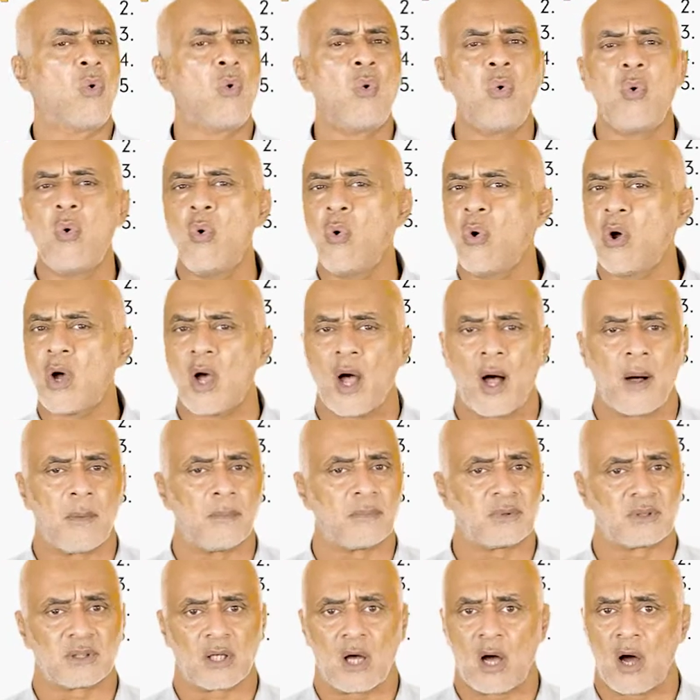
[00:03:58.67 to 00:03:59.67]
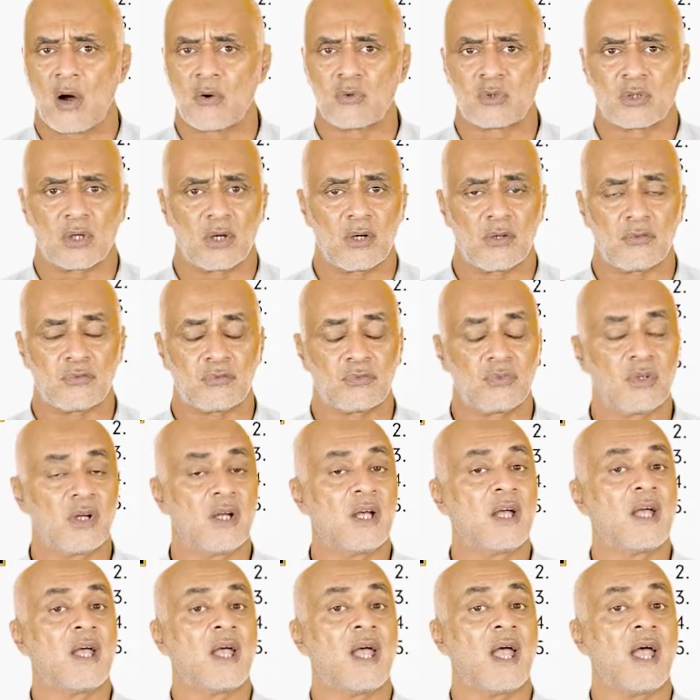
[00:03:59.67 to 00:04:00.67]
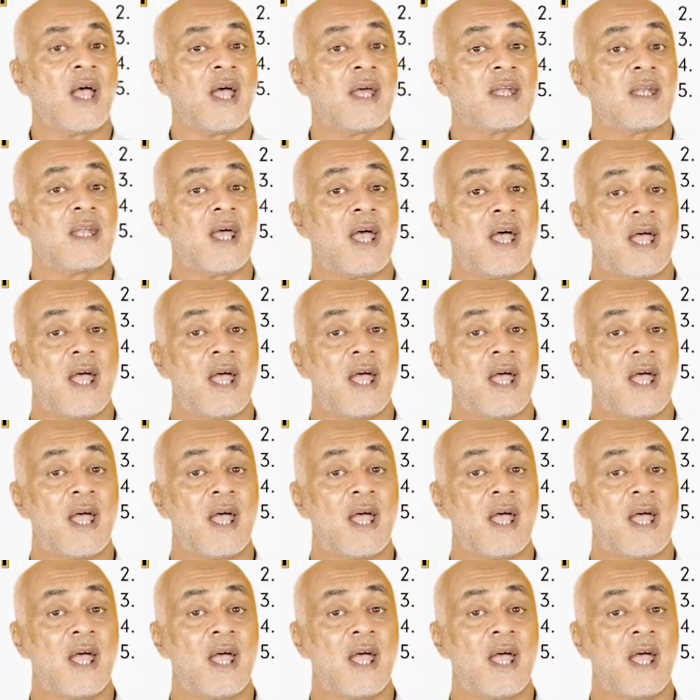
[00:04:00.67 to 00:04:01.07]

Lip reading: Who comes out of an